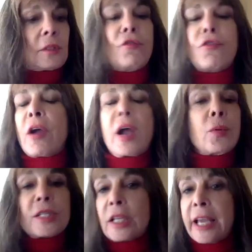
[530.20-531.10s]
Four
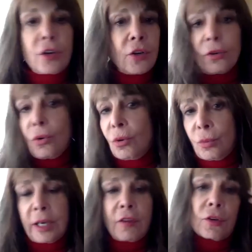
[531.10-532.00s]
hours later, or
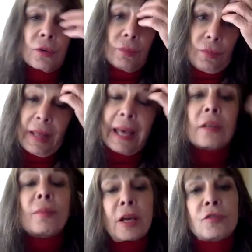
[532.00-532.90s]
whatever that
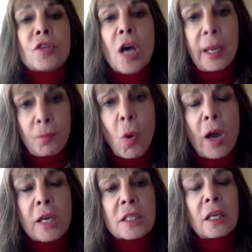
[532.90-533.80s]
amount of time
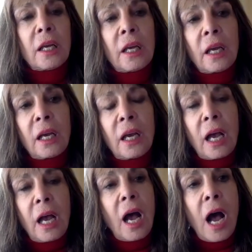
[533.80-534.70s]
was,
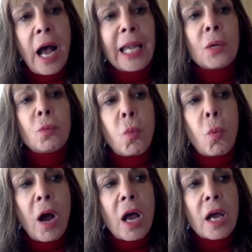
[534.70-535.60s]
I
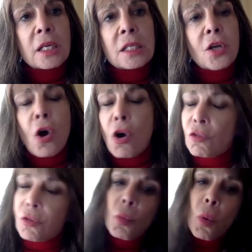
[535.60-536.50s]
was
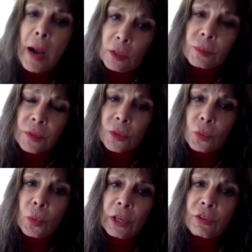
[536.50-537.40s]
overwhelmed
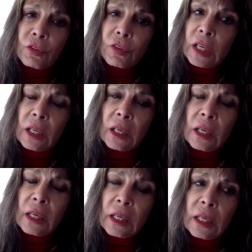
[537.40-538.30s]
with the
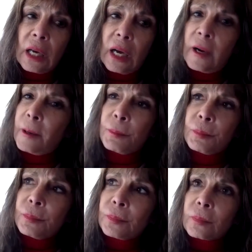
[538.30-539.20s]

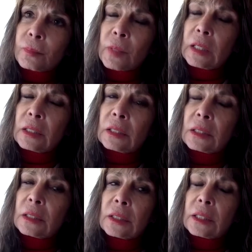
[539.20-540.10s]
um,
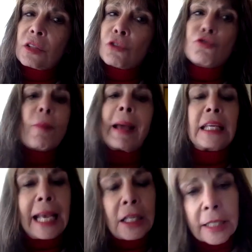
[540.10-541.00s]
the
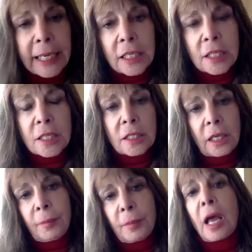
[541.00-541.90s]
dramatic elegance.
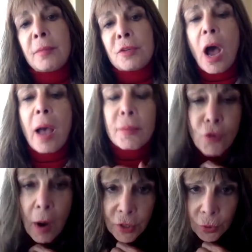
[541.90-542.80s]
I mean, I'm a, I'm a
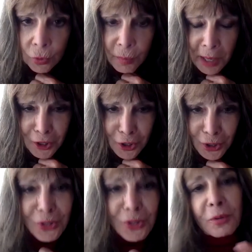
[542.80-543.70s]
drama school major,
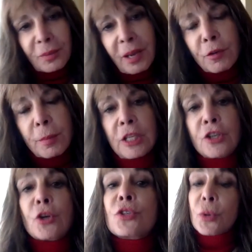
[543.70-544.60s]
so everybody
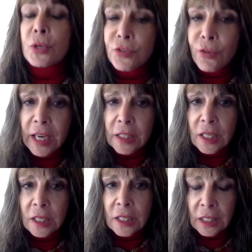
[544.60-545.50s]
knows. is
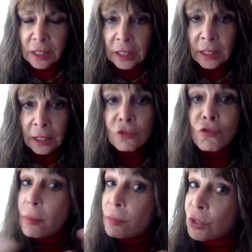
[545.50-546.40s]
Francis,
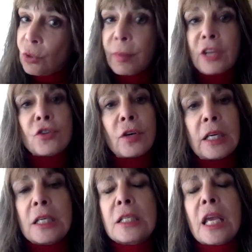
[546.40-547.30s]
drama school major.
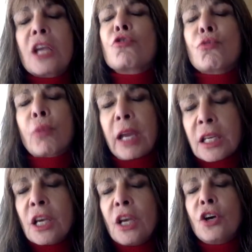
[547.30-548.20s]
He is a
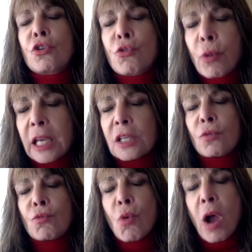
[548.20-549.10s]
great, great
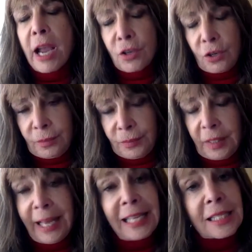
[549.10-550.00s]
writer.
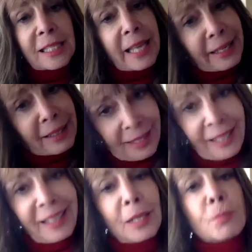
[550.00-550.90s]
That, that,
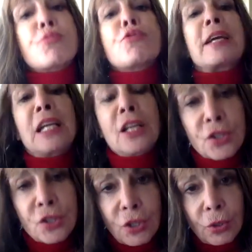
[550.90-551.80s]
that he
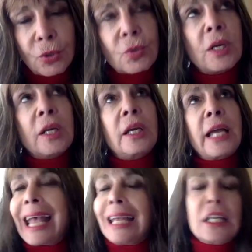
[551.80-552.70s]
brings to
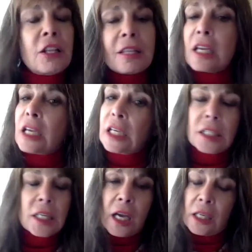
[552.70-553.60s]
anything he
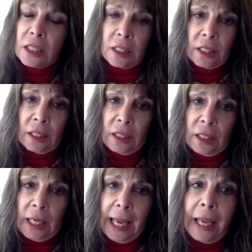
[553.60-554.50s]
does
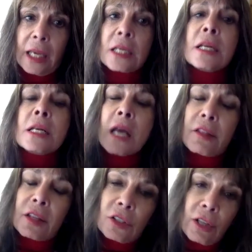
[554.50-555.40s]

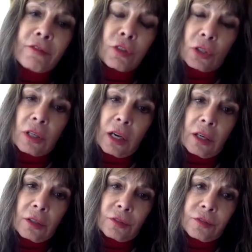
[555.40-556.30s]
another level
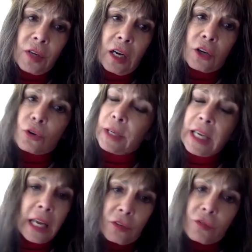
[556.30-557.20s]
of uh,
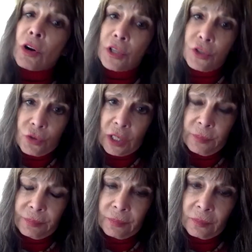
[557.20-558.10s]
creative artistry.
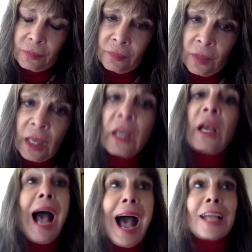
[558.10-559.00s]

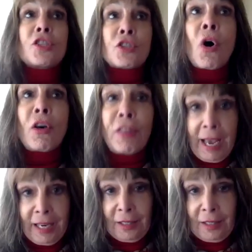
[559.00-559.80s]
I saw that